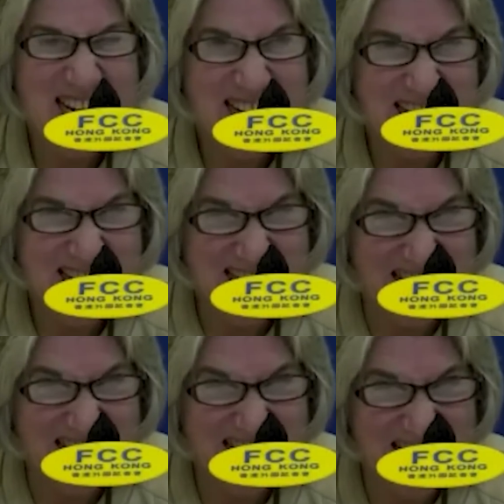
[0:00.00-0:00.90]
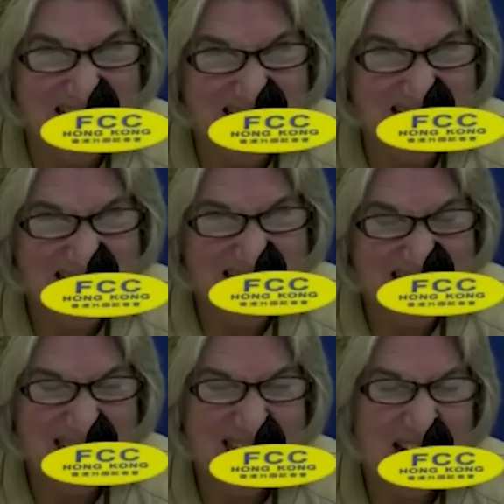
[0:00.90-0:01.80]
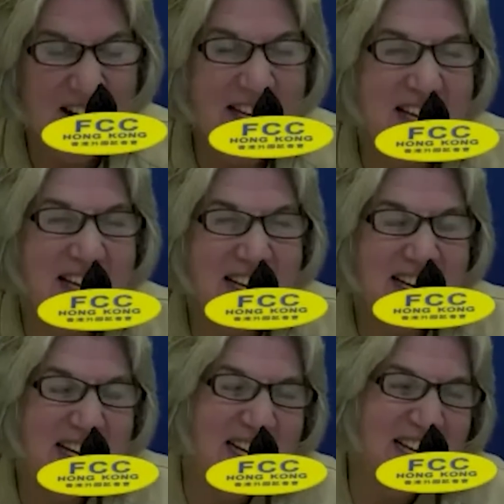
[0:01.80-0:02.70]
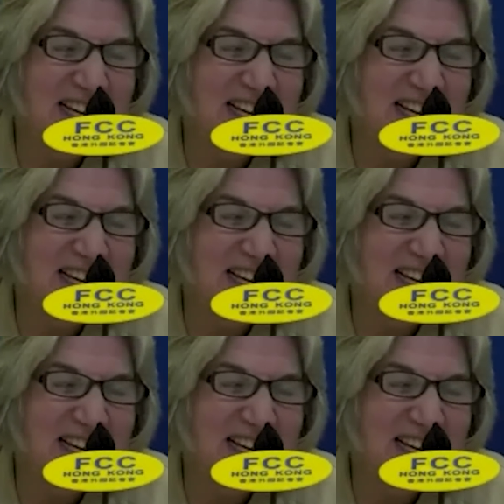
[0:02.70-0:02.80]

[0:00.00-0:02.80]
Too many options, too many dimensions.